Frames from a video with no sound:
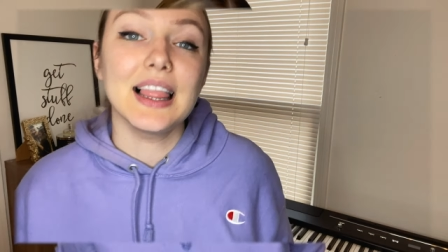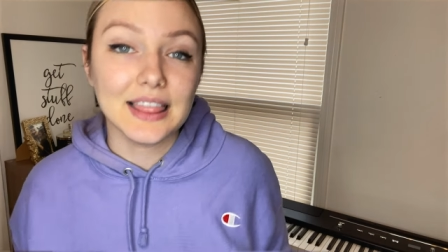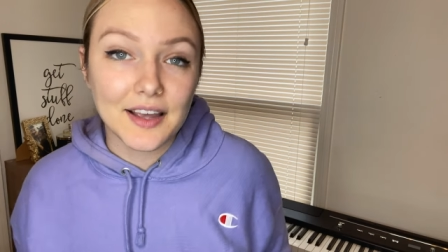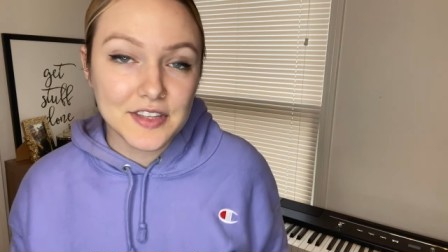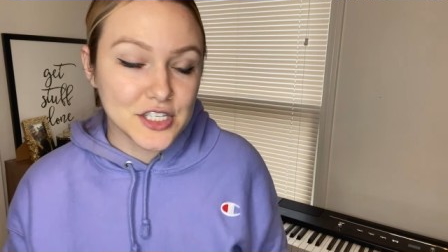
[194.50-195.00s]

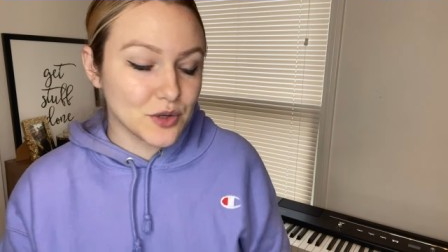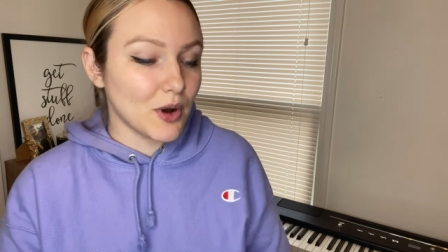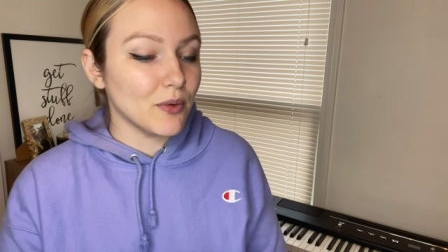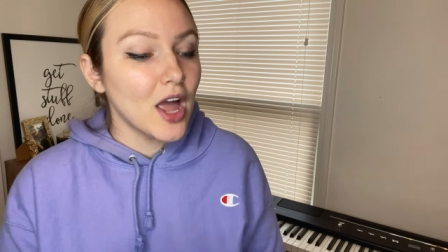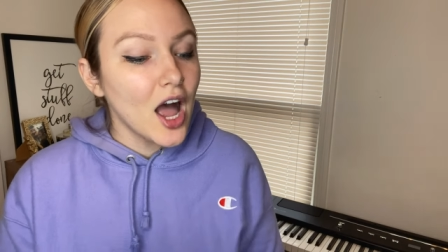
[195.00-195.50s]
Love this
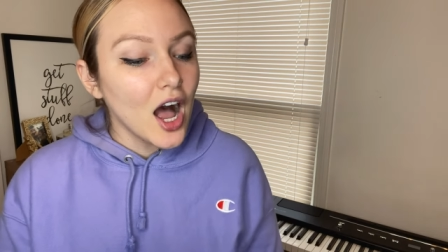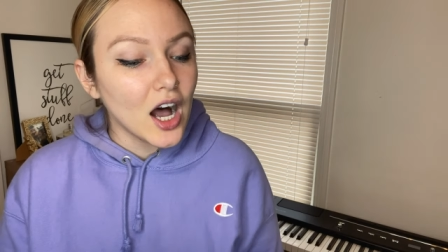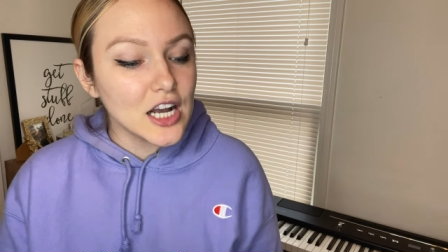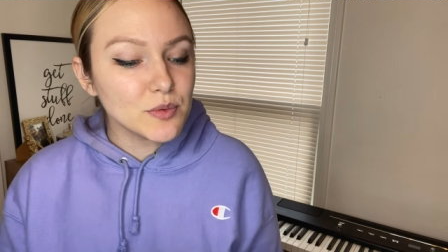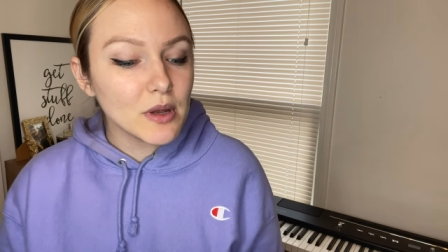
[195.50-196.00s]
quote.
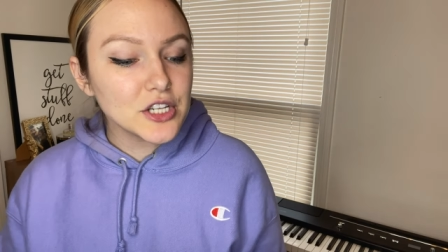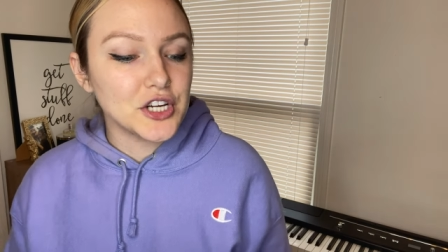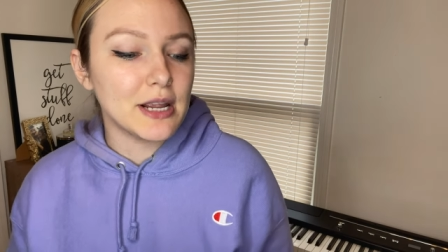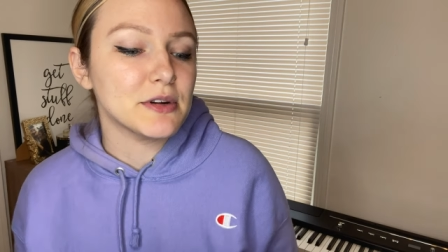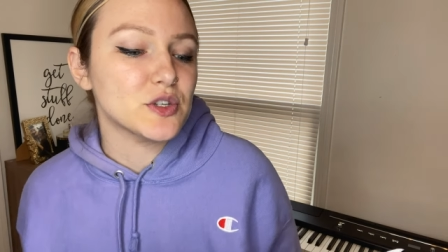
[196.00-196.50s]
Oswald
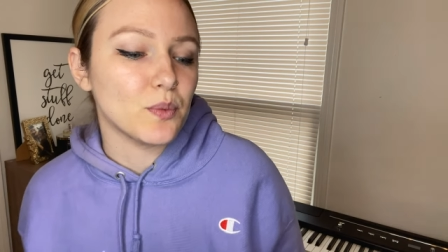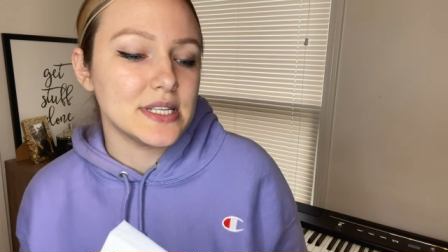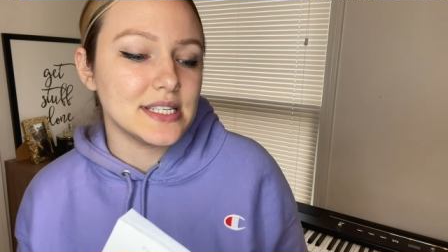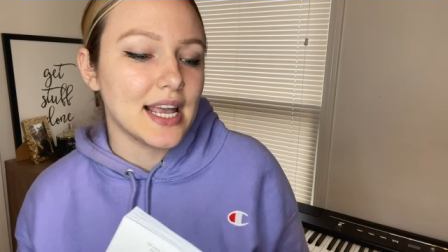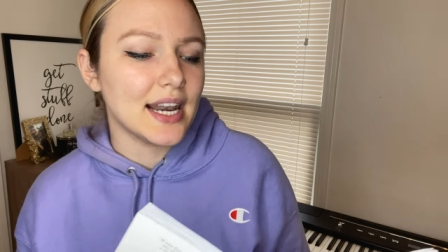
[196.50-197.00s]
Chambers
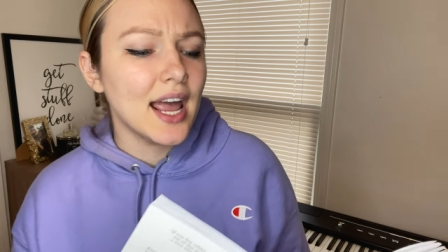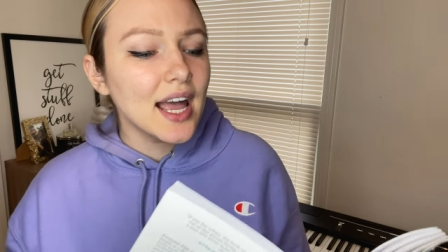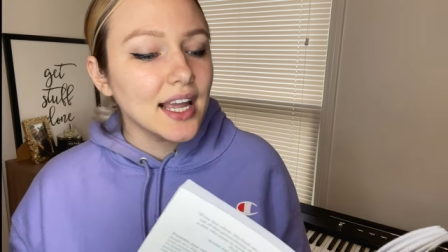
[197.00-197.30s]
once said,